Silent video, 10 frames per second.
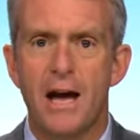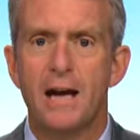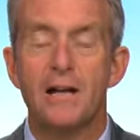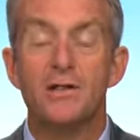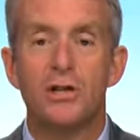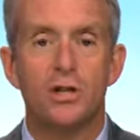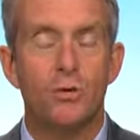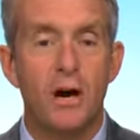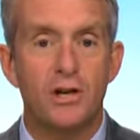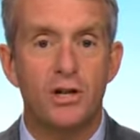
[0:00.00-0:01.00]
And in
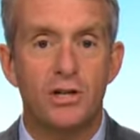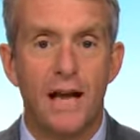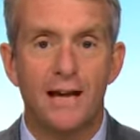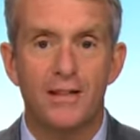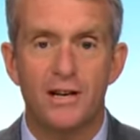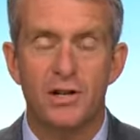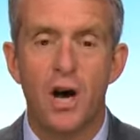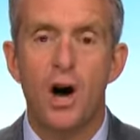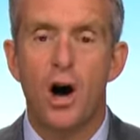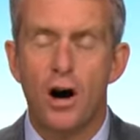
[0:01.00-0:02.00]
situations like this,
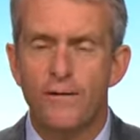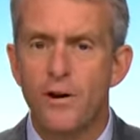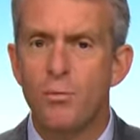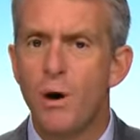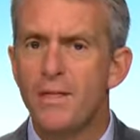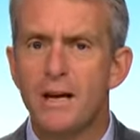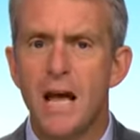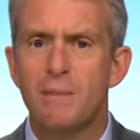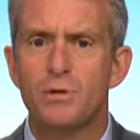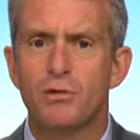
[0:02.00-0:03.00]
often when the
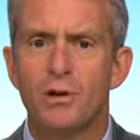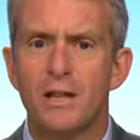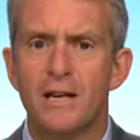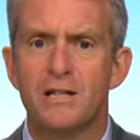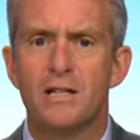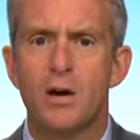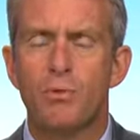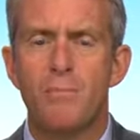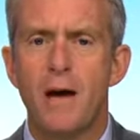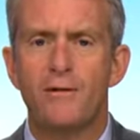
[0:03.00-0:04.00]
names are released that
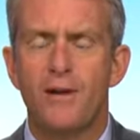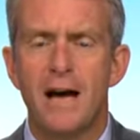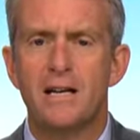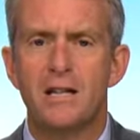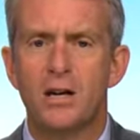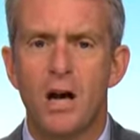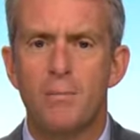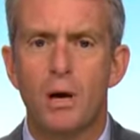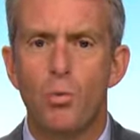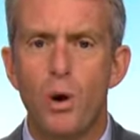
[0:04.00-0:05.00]
we may find in the
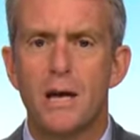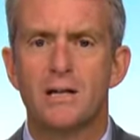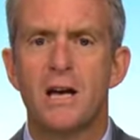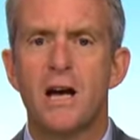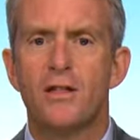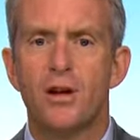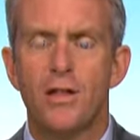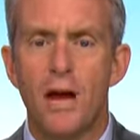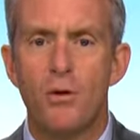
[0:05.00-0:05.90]
coming weeks, that